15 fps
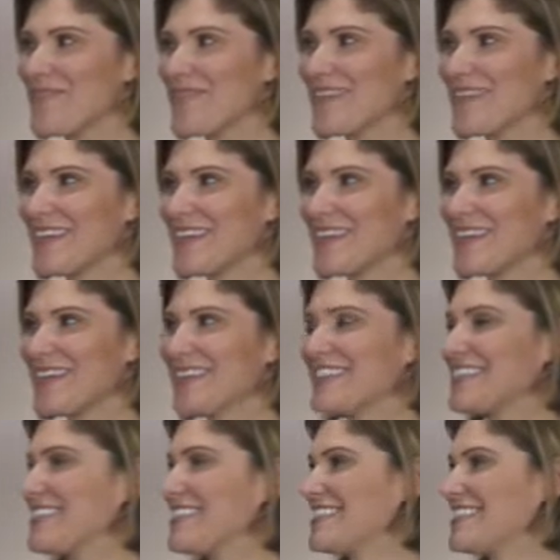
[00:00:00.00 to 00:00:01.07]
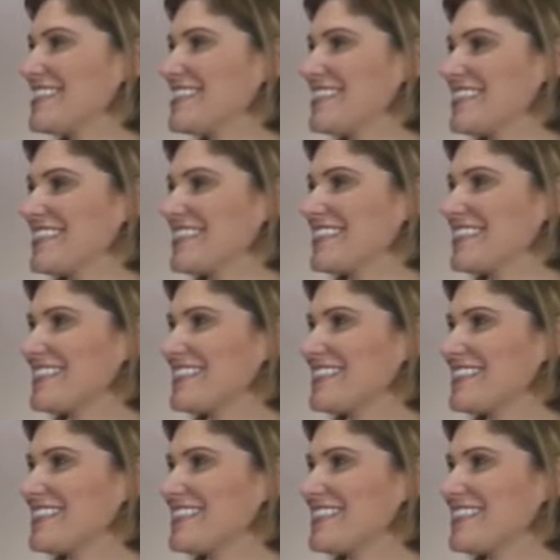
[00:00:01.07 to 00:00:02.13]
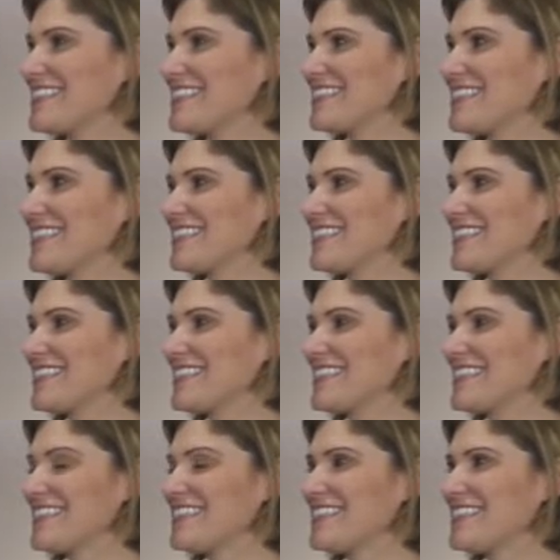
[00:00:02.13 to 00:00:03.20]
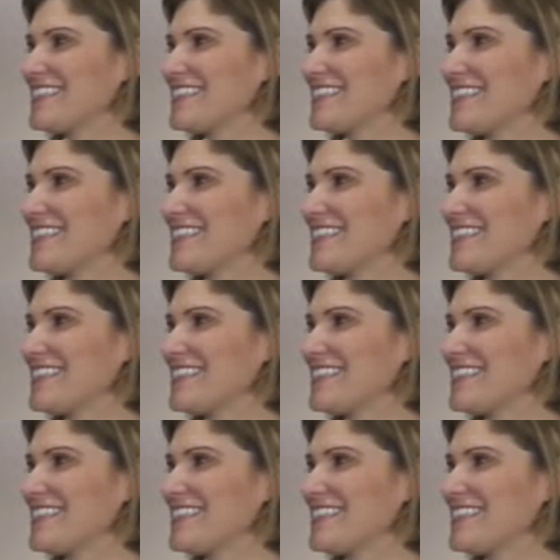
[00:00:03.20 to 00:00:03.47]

The person shown says nothing.